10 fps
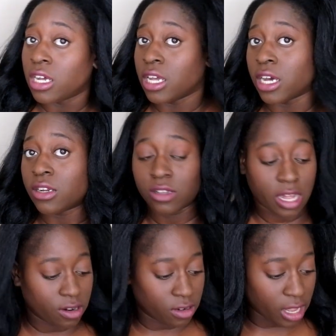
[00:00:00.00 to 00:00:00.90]
Yeah, I don't,
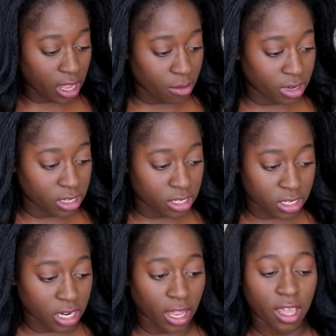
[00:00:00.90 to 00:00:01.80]
I don't like how much it
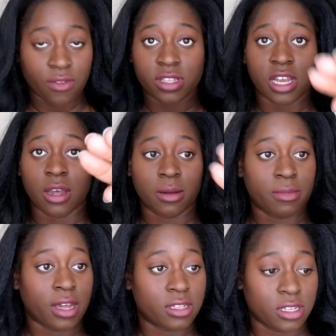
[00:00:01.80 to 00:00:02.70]
sh like every
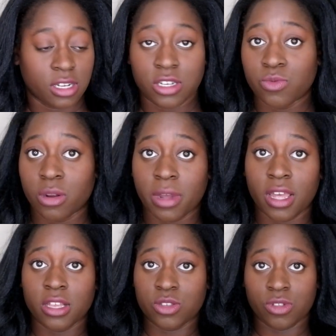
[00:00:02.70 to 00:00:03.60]
time I touch, run my
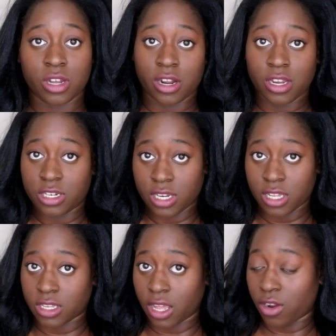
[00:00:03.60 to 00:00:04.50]
hands through the hair, it
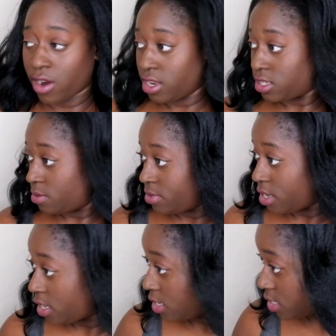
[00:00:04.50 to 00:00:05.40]
sheds like crazy.
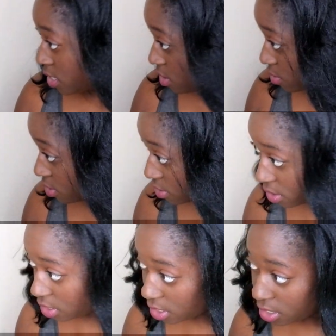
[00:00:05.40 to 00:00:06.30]
But in general,
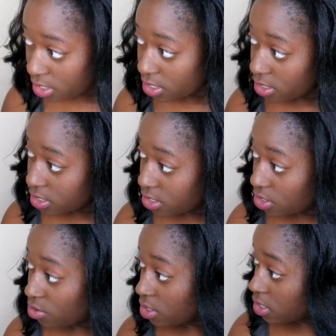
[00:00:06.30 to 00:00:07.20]
this
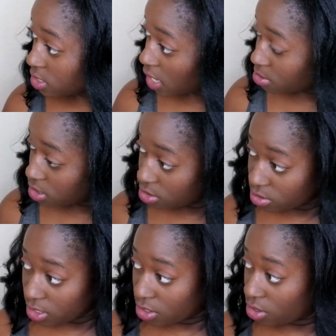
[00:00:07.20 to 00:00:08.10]
unit is
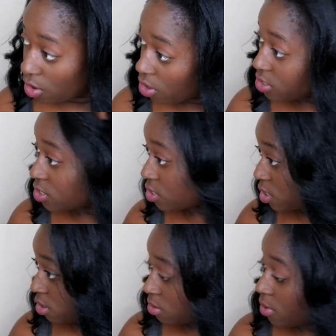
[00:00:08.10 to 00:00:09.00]
absolutely gorgeous, though.